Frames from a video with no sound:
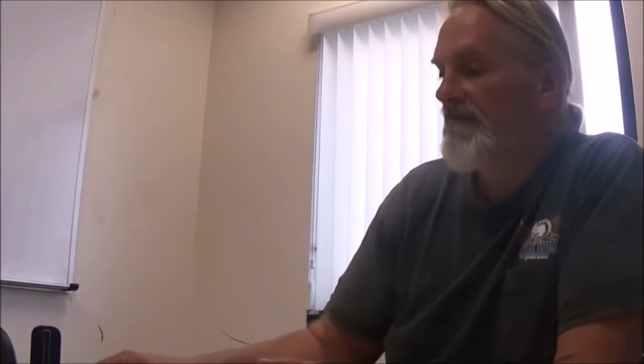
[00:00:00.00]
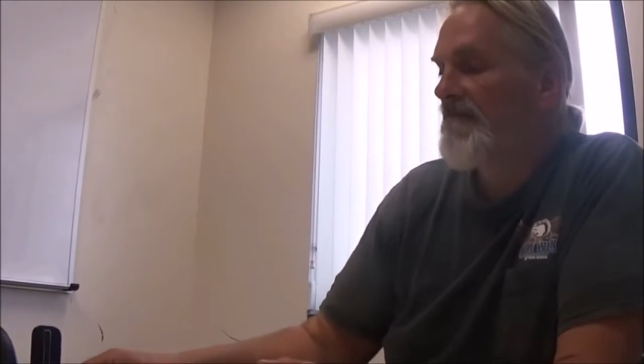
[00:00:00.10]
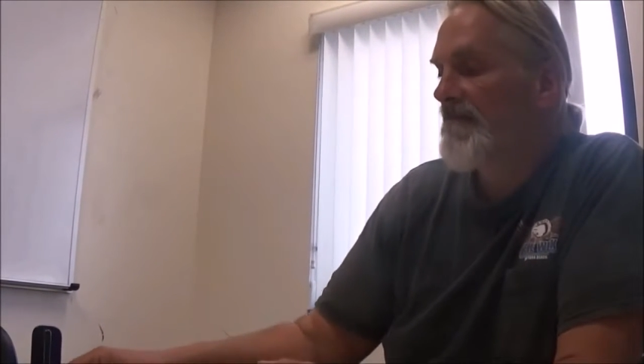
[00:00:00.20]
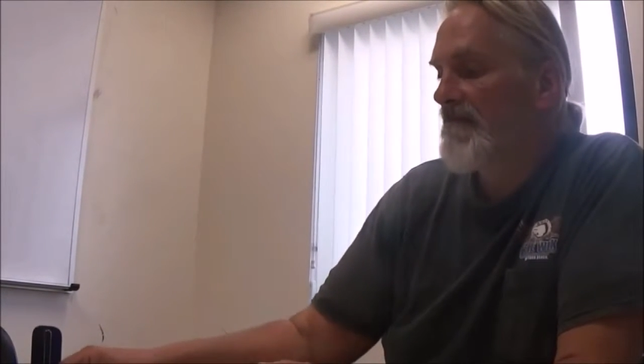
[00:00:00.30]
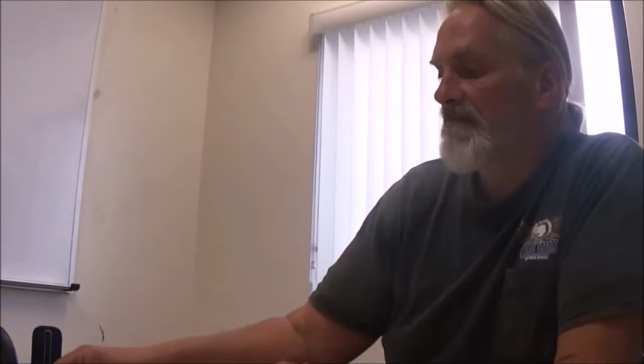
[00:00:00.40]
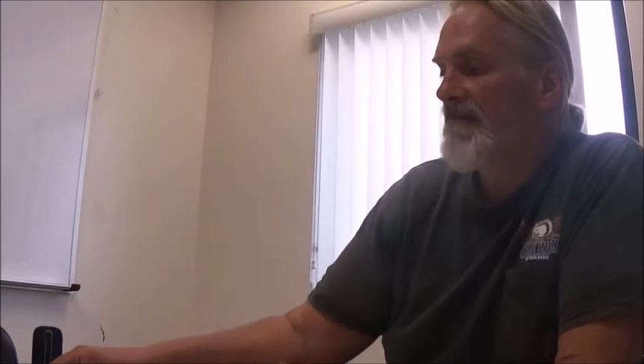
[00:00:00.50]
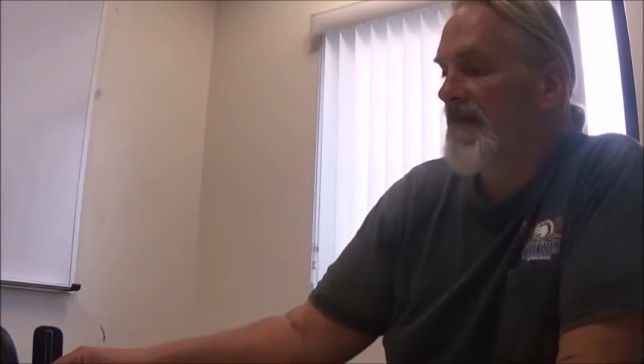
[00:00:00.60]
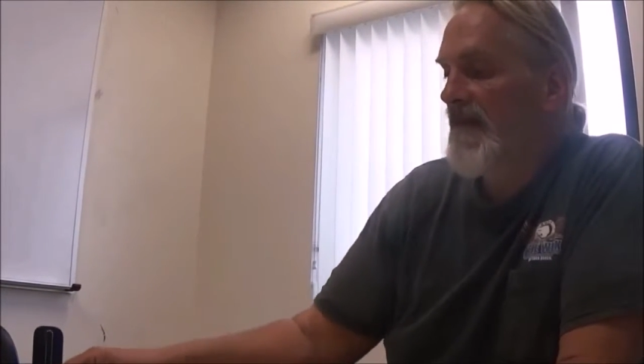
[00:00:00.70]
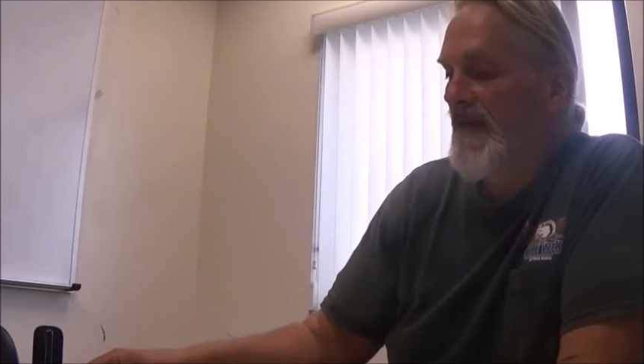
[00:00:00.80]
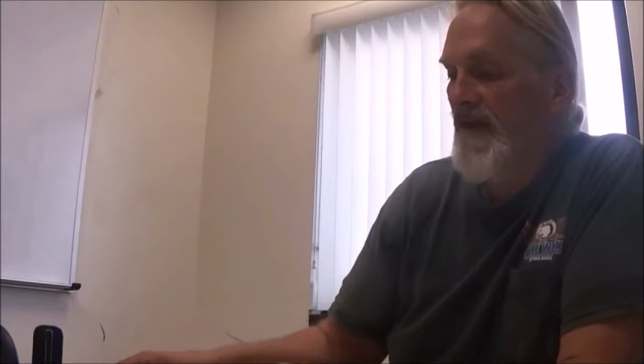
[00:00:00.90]
witch?
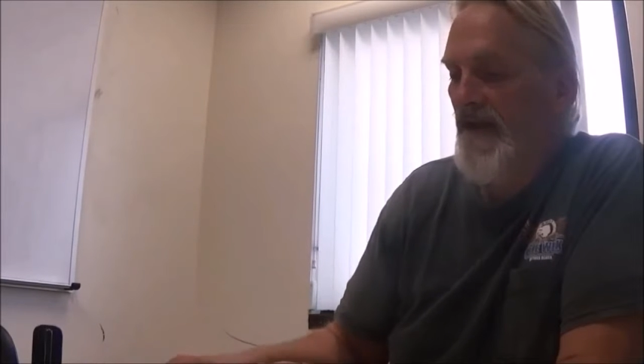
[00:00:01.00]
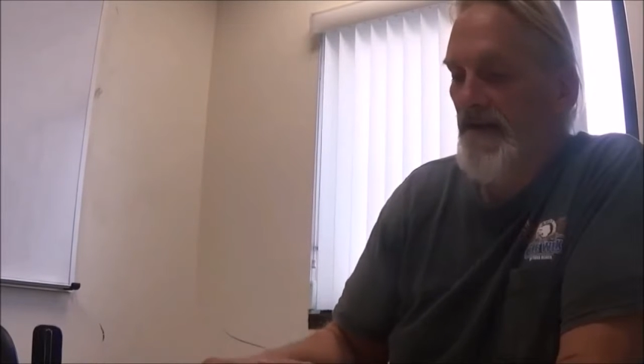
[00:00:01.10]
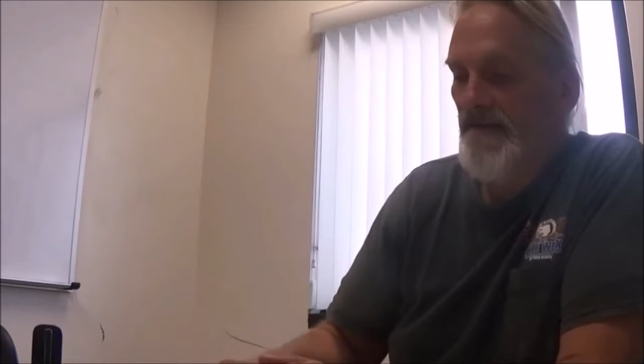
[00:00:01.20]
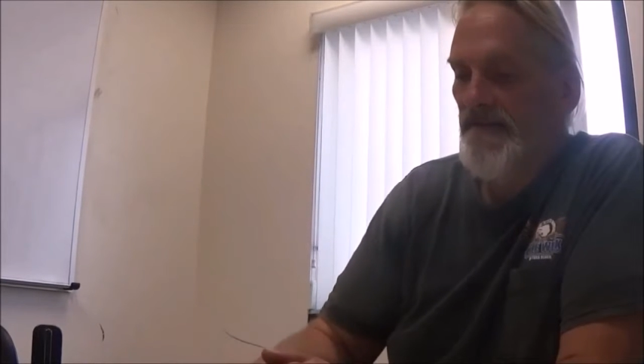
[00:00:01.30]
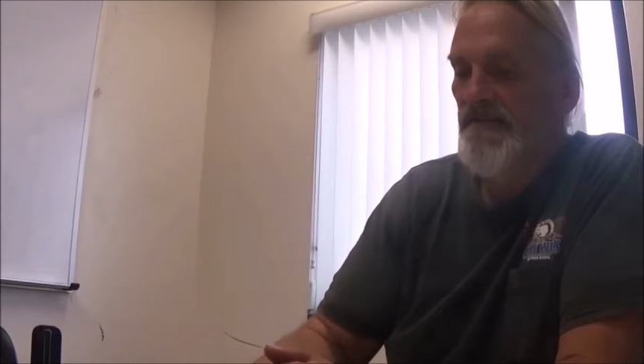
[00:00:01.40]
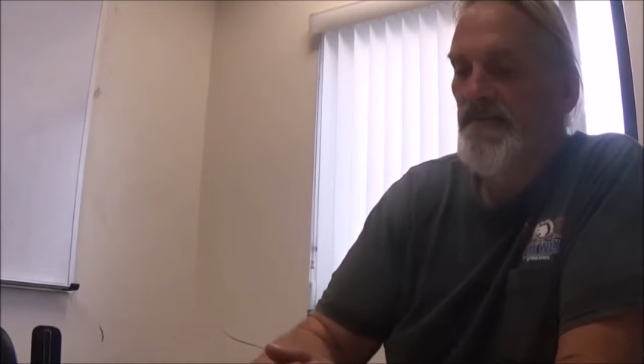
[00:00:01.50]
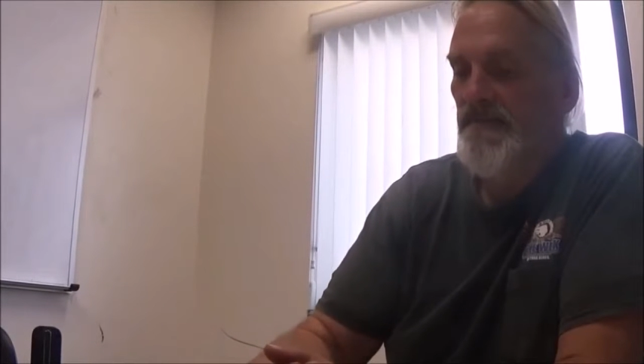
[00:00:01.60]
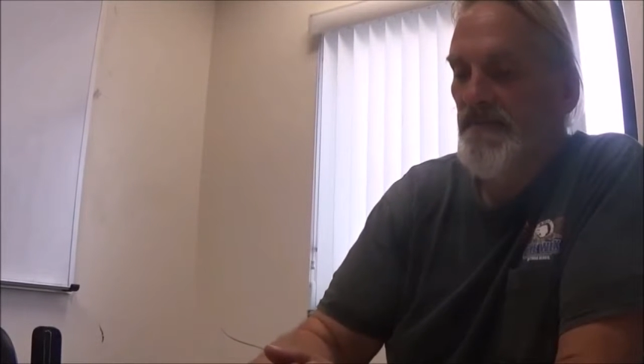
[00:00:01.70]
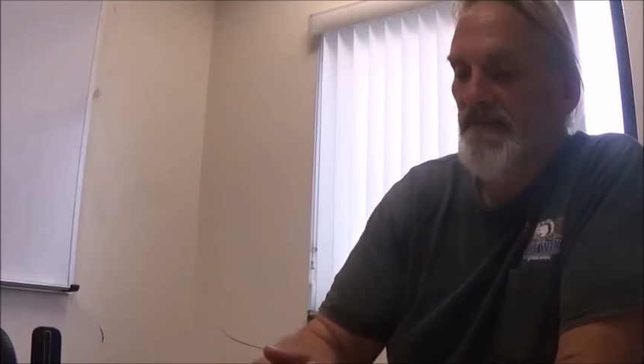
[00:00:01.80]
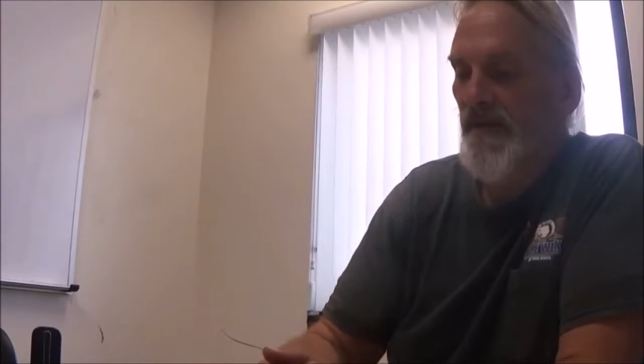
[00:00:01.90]
Yeah,
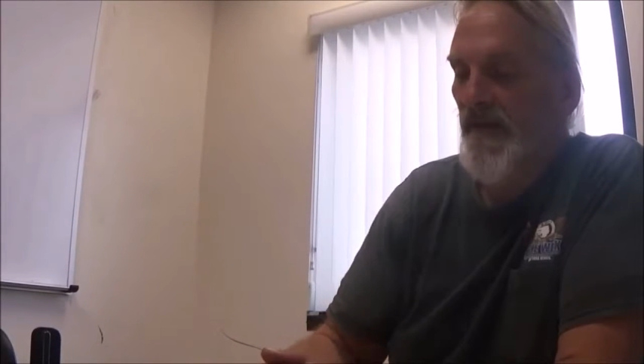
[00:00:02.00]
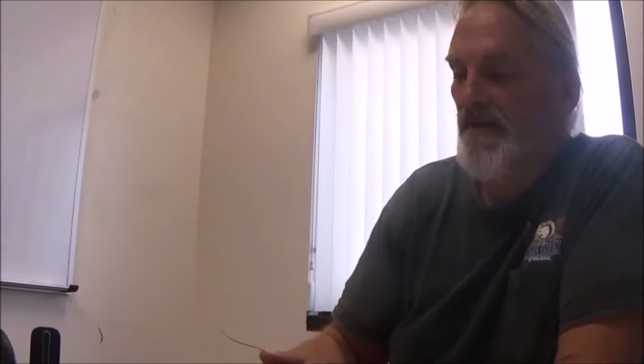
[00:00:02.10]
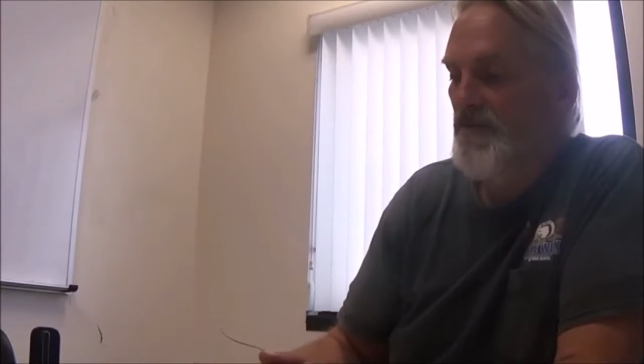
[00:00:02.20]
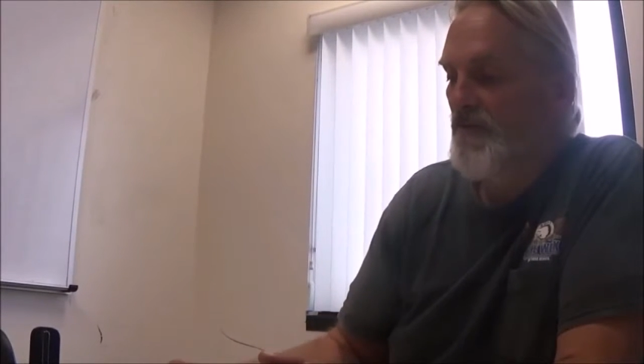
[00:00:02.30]
I